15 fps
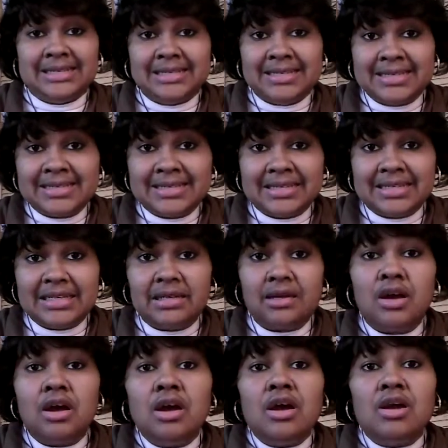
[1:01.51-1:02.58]
density,
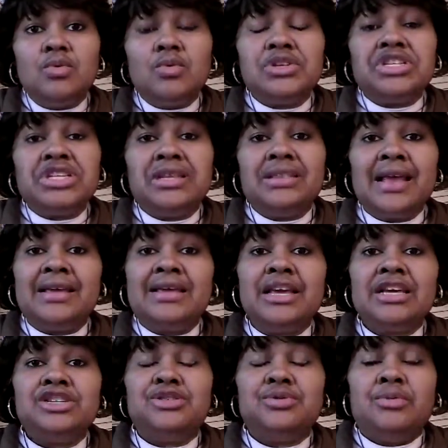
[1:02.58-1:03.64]
which in that
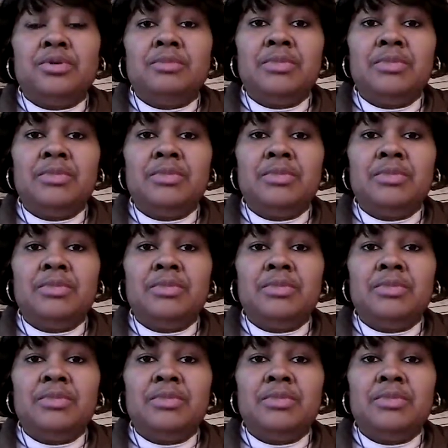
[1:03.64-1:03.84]
case you want to